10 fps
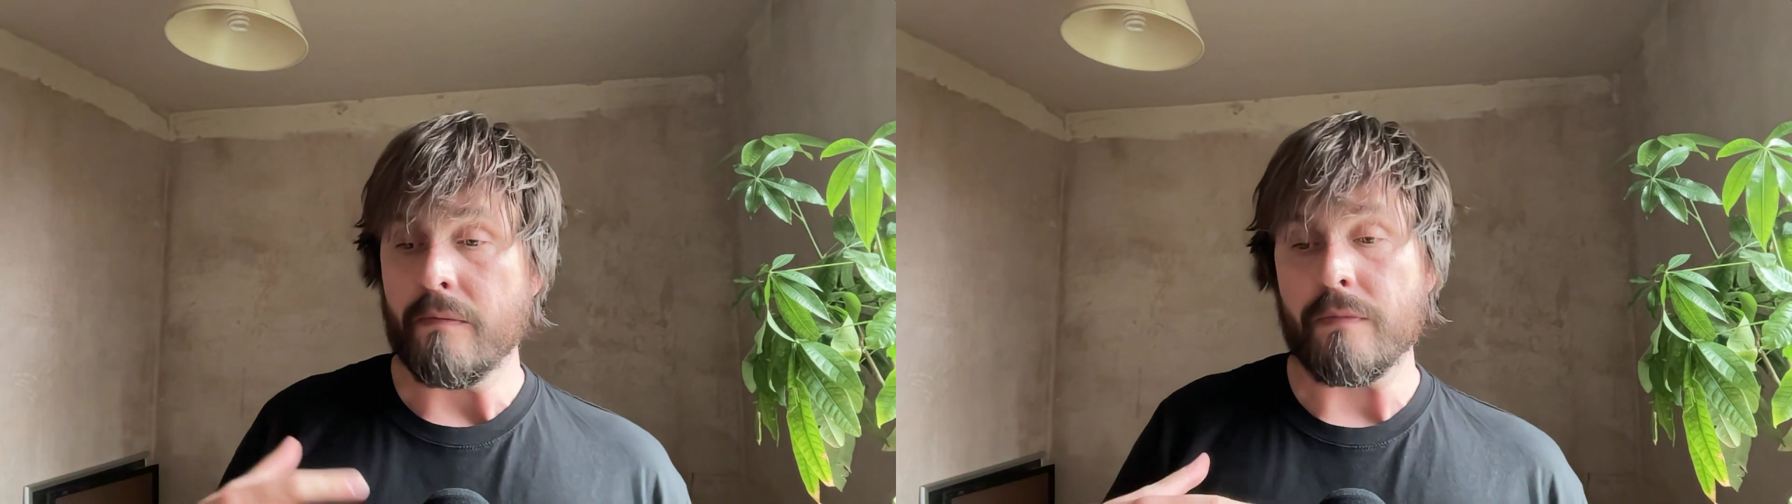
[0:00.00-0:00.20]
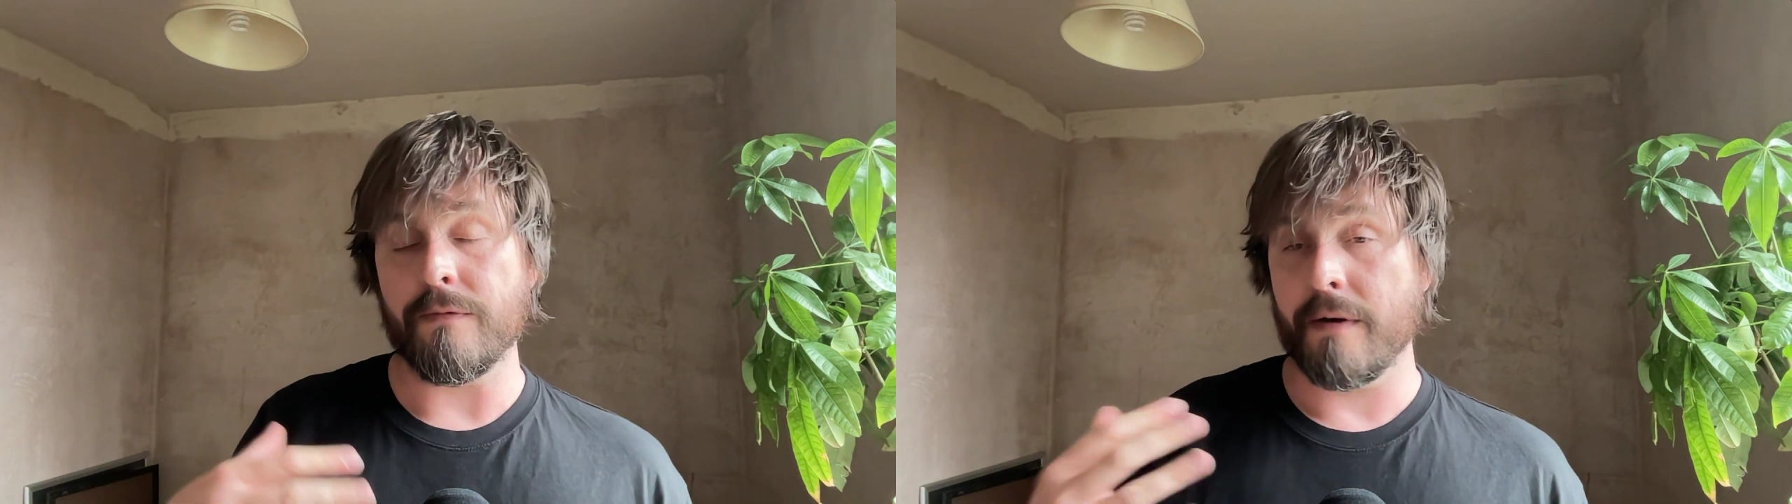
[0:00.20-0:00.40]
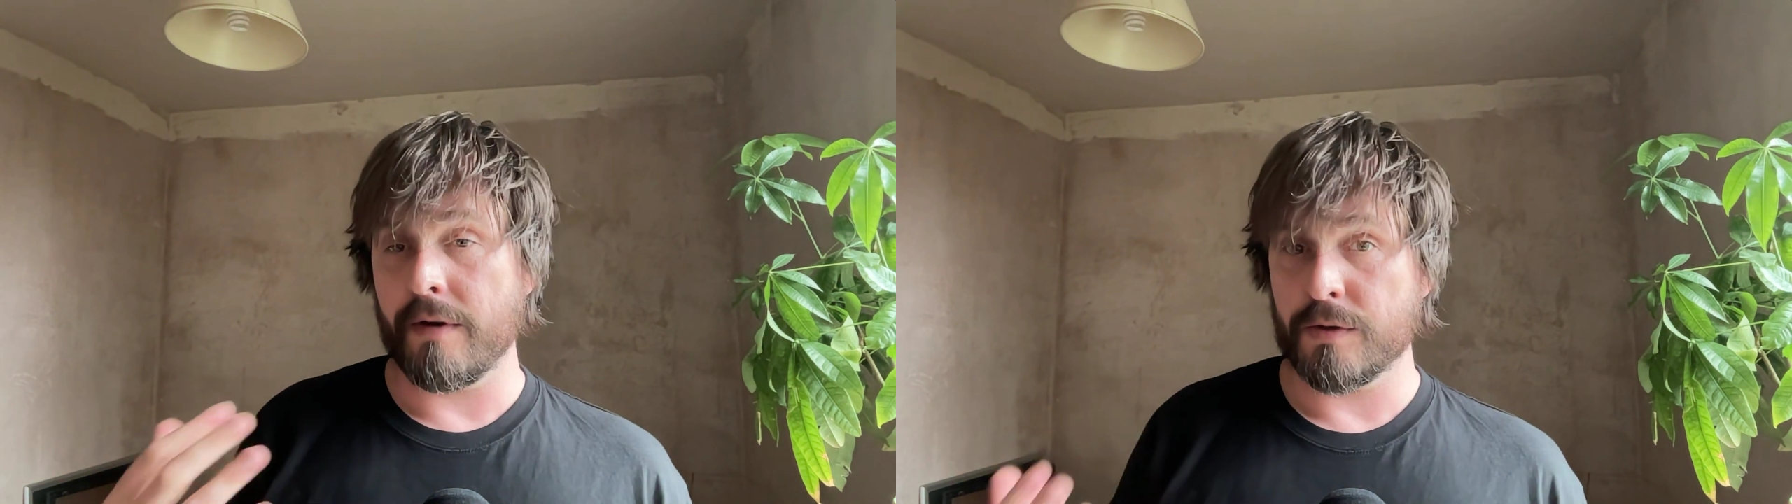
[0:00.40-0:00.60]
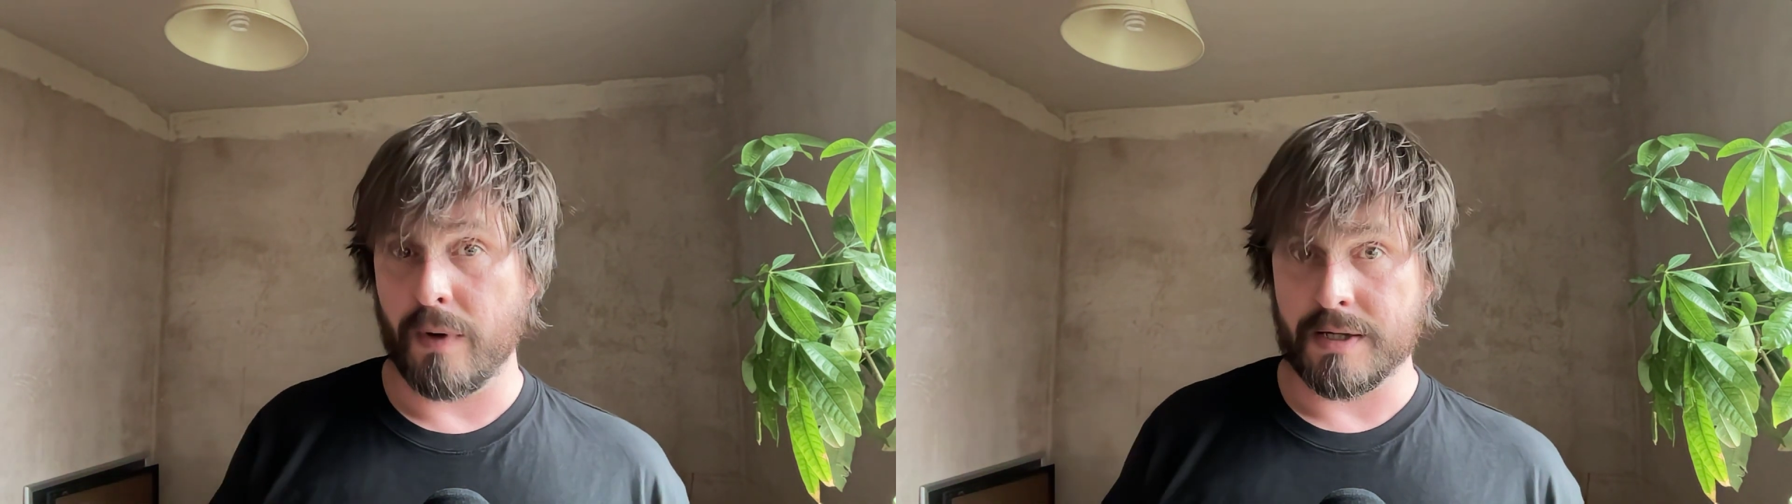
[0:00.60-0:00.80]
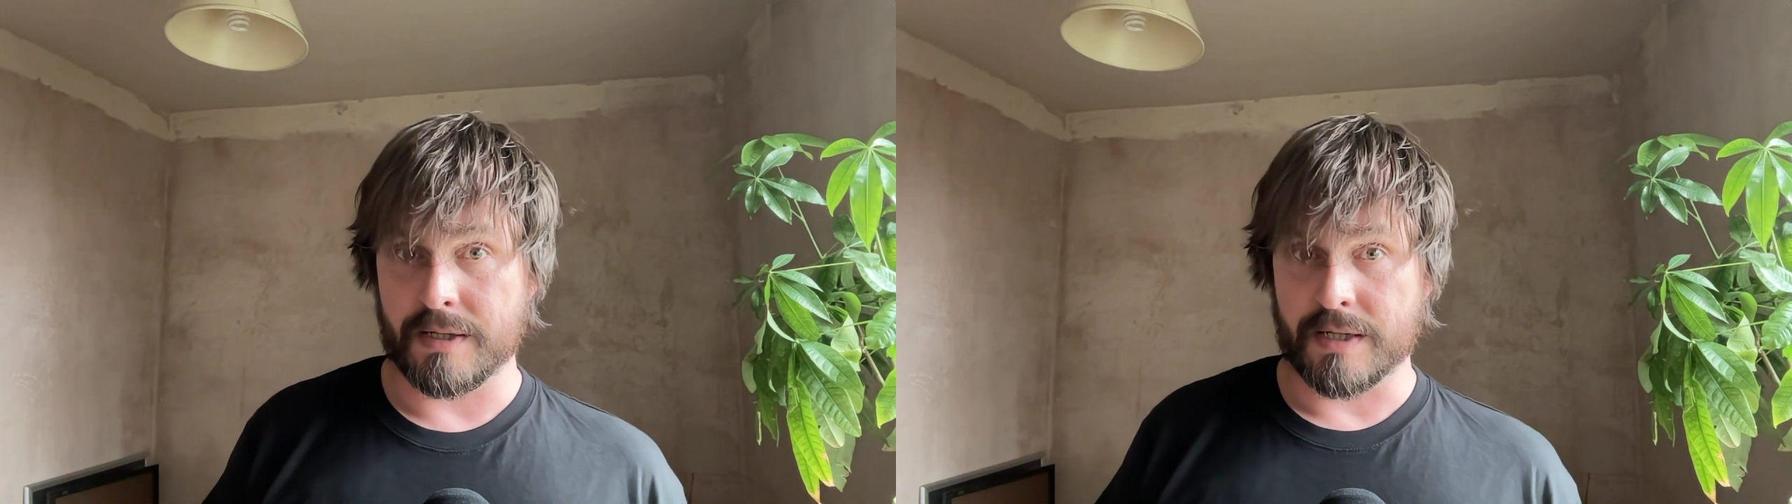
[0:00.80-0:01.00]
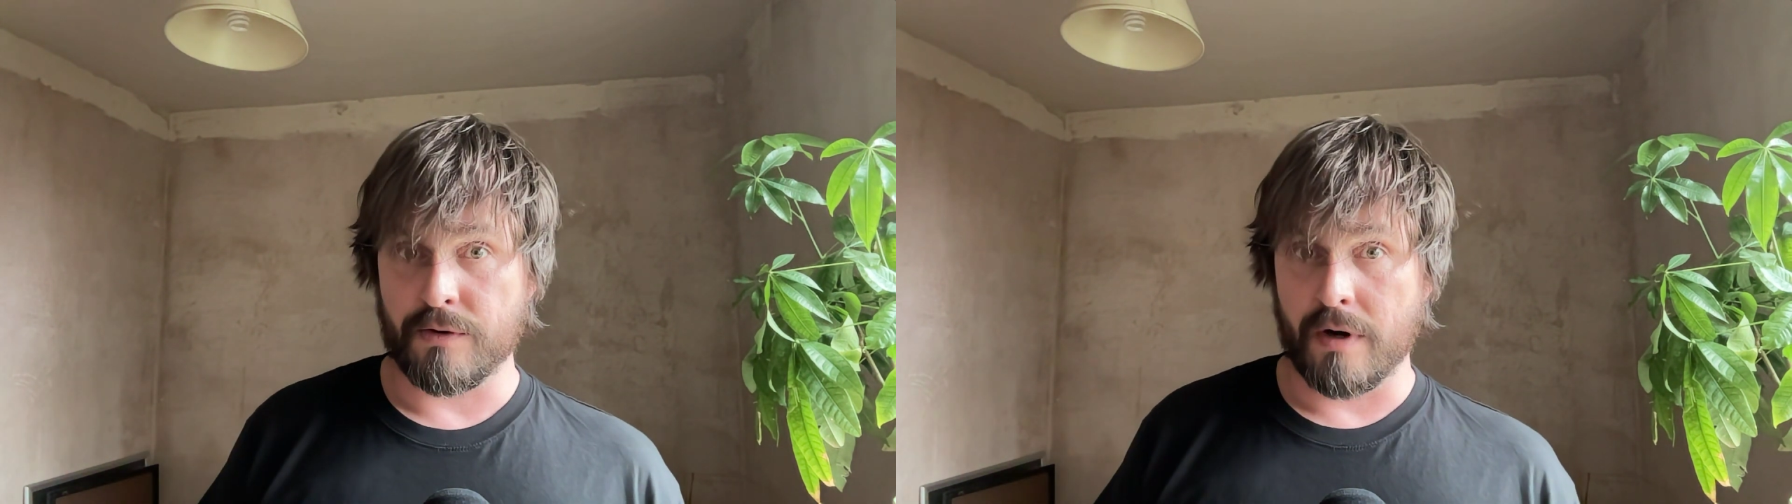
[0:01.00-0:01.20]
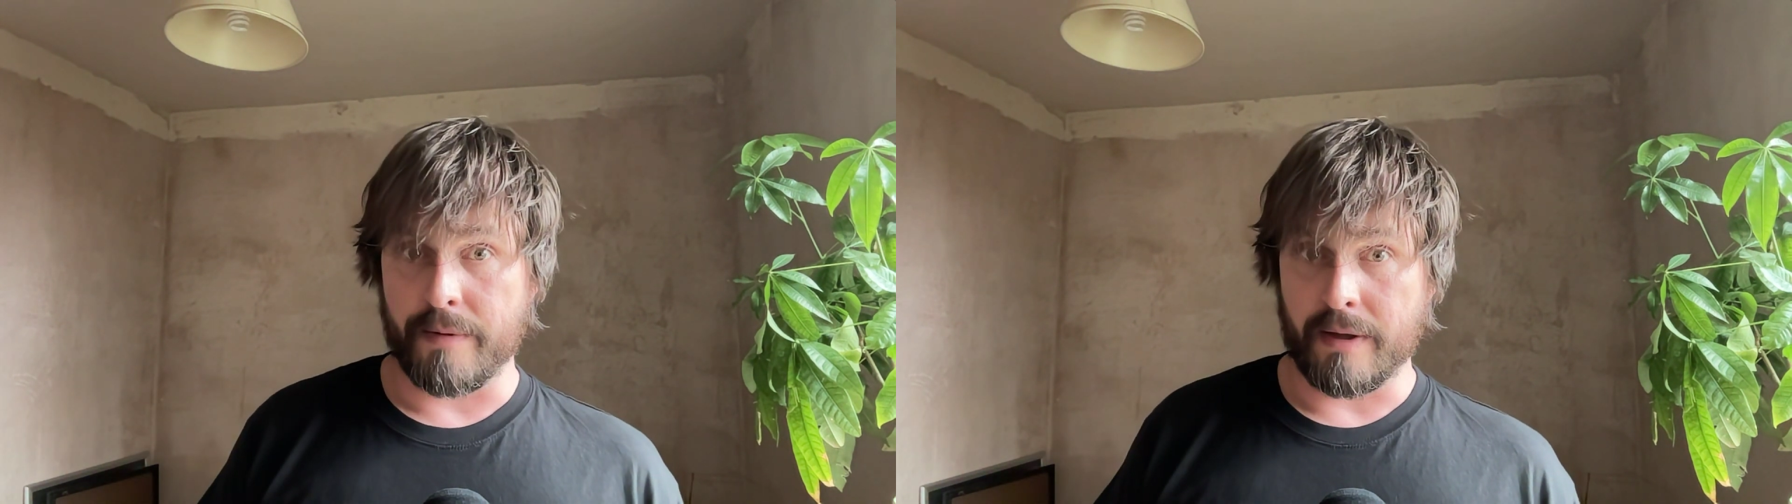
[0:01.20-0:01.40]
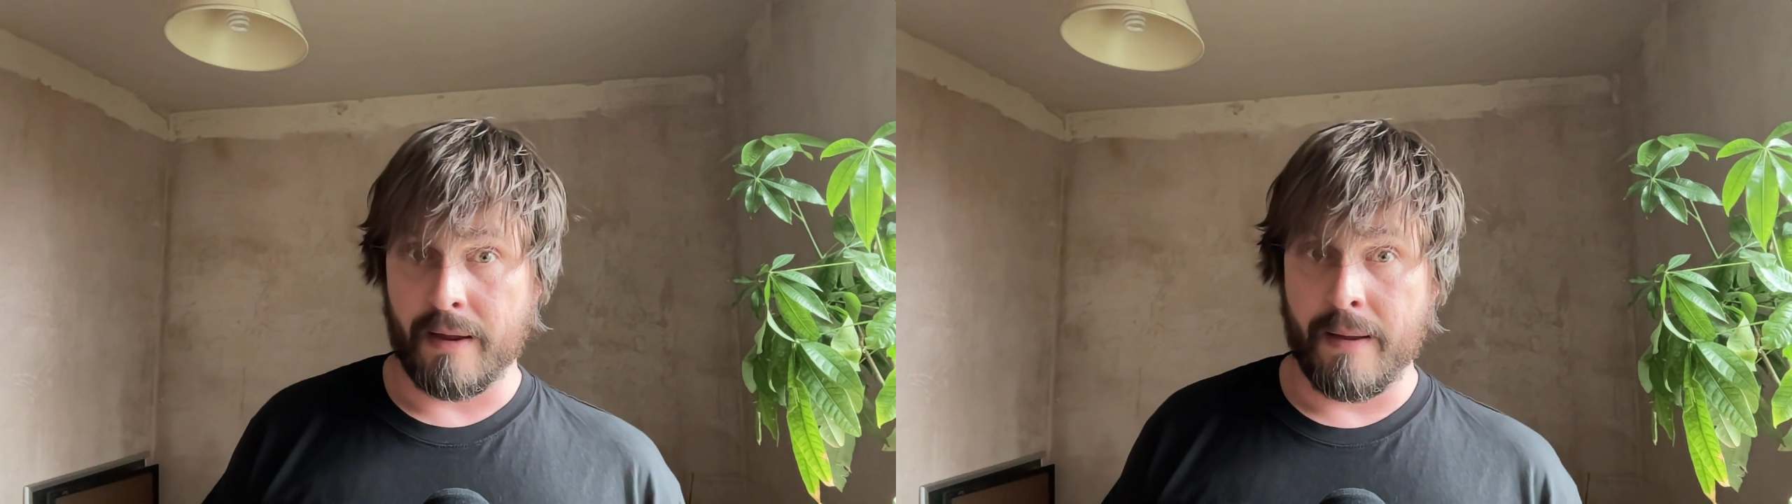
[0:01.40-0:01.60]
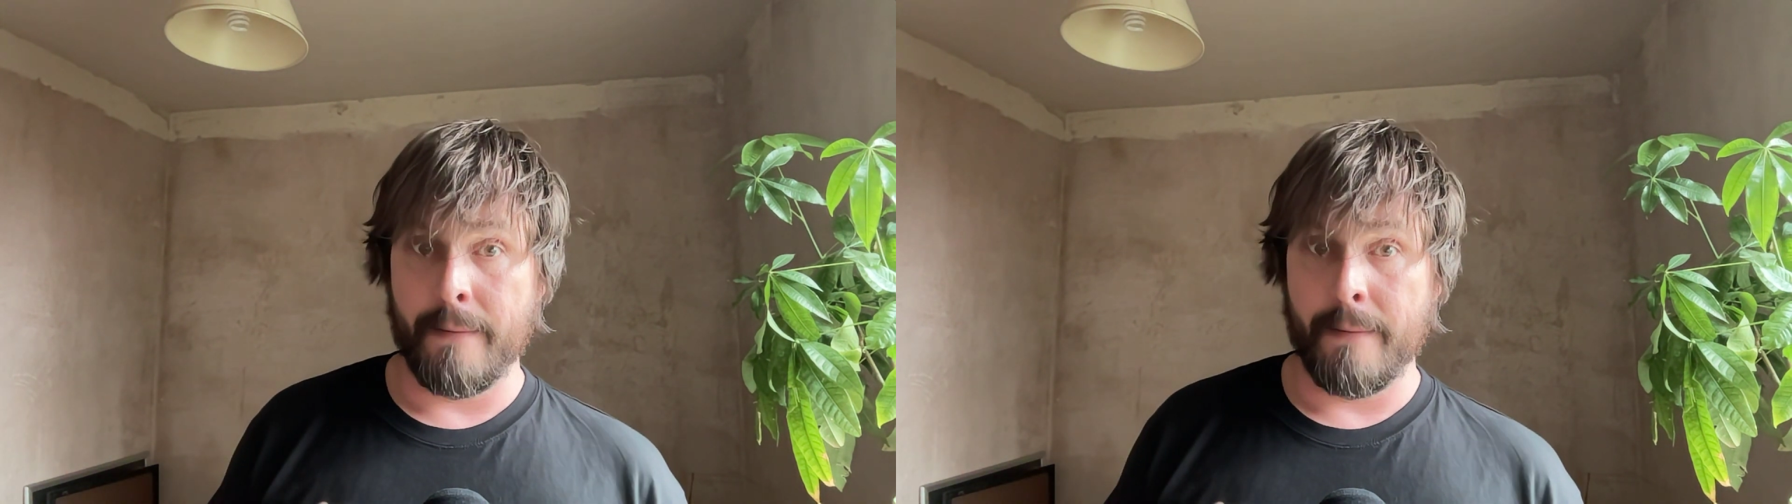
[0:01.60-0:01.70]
various ways of describing